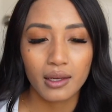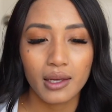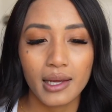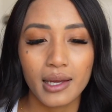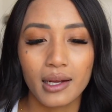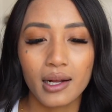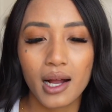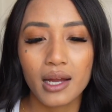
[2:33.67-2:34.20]

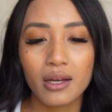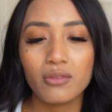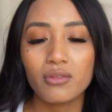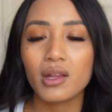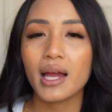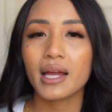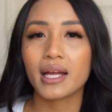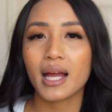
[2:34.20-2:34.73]
it kind of
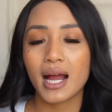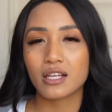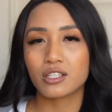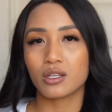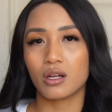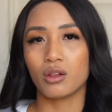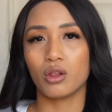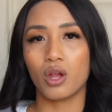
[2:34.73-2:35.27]
like has
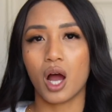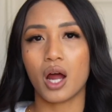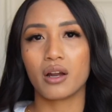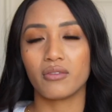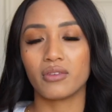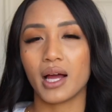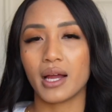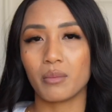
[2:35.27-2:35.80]
a lot
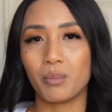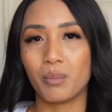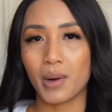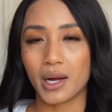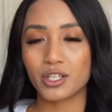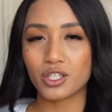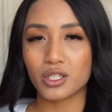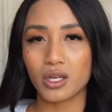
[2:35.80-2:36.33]
of like
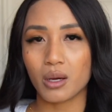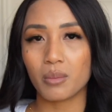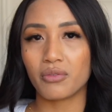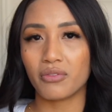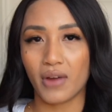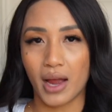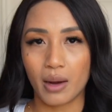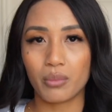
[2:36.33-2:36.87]
bunched up
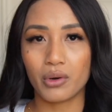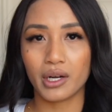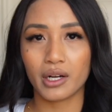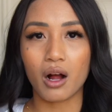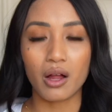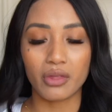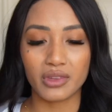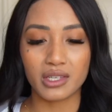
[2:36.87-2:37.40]

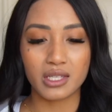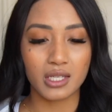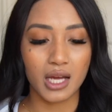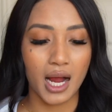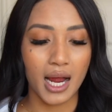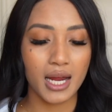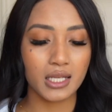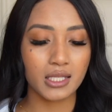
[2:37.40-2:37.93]
fabric on the
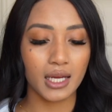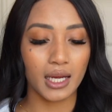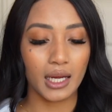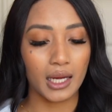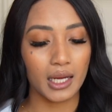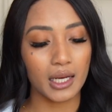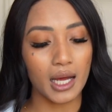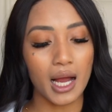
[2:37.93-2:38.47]
sides
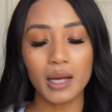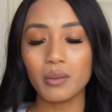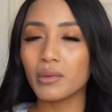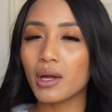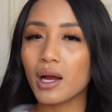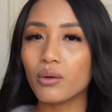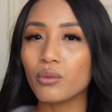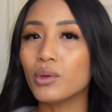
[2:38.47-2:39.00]
and I'm
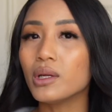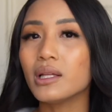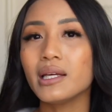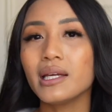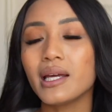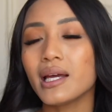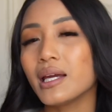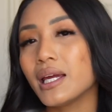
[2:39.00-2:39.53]
not
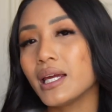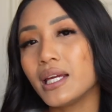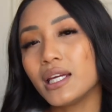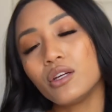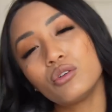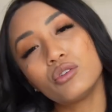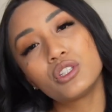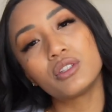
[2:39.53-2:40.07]
really a
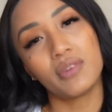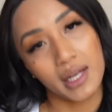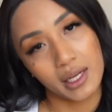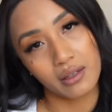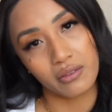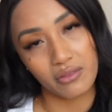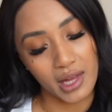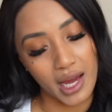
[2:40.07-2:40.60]
huge fan
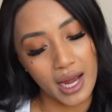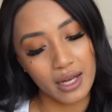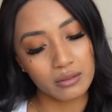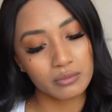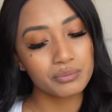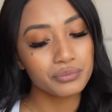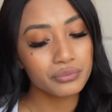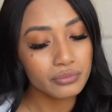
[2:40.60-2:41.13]
of that.
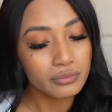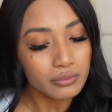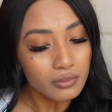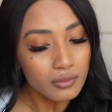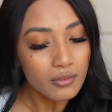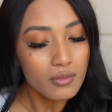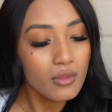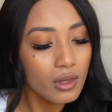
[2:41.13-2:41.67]

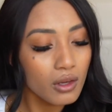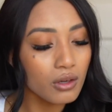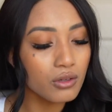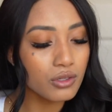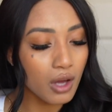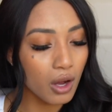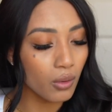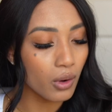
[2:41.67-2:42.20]

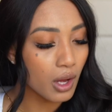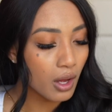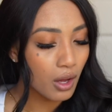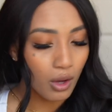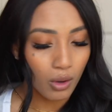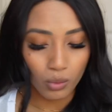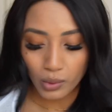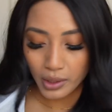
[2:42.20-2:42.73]
So
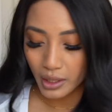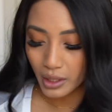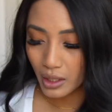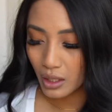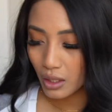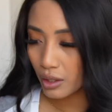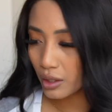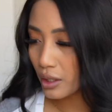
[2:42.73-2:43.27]

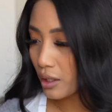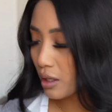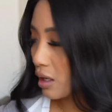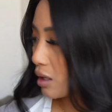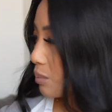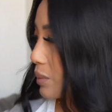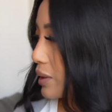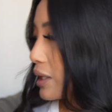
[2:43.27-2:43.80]
we are gonna
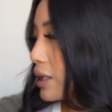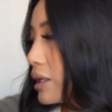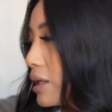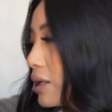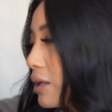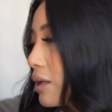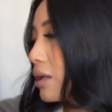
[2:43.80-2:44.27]
hop in.